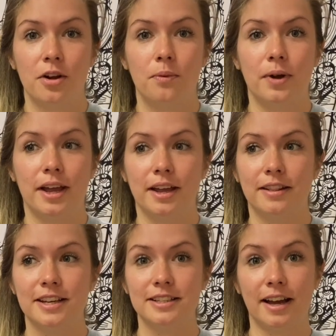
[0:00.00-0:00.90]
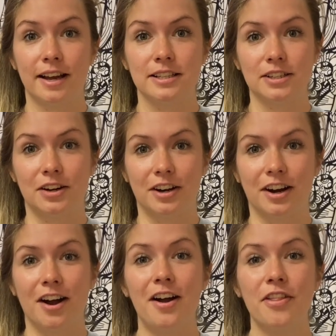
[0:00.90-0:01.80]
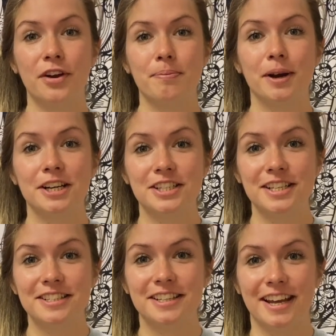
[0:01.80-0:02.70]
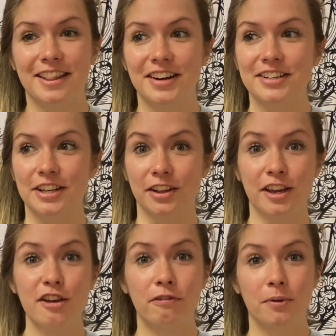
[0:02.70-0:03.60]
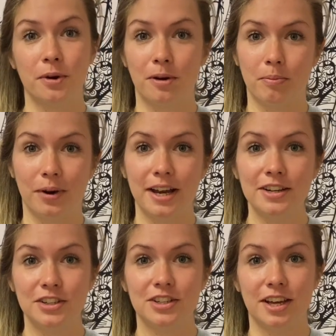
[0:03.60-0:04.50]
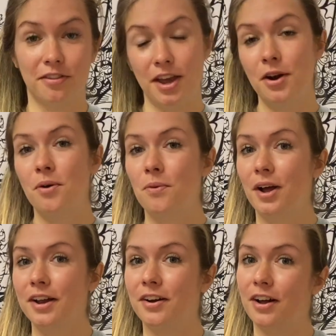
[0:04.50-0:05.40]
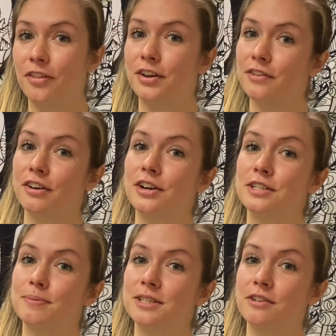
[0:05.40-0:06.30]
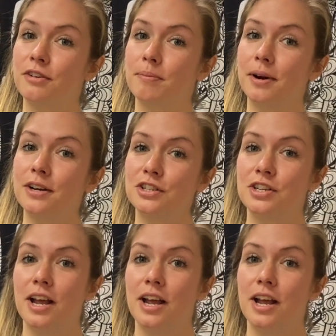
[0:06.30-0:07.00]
When these guys are on their perches and there's a leaf or a branch that they don't want on their very specific perch,